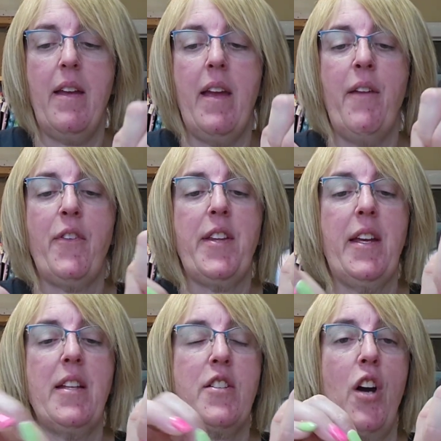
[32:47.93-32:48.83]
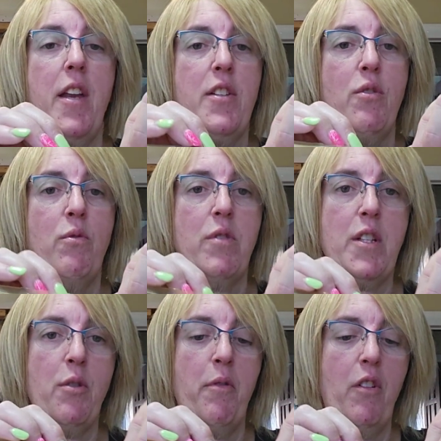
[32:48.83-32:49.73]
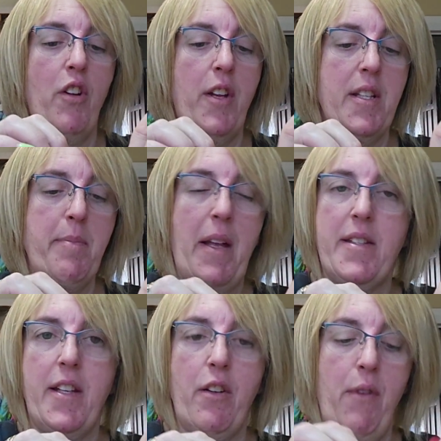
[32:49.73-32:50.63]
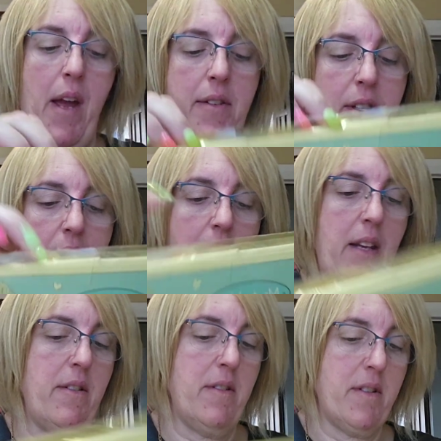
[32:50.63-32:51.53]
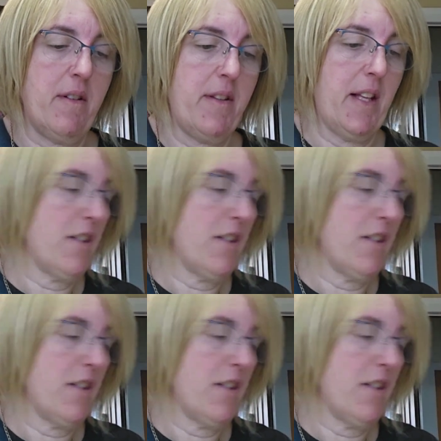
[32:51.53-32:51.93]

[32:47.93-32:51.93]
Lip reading: Everything inside has all still got its plastic around it and things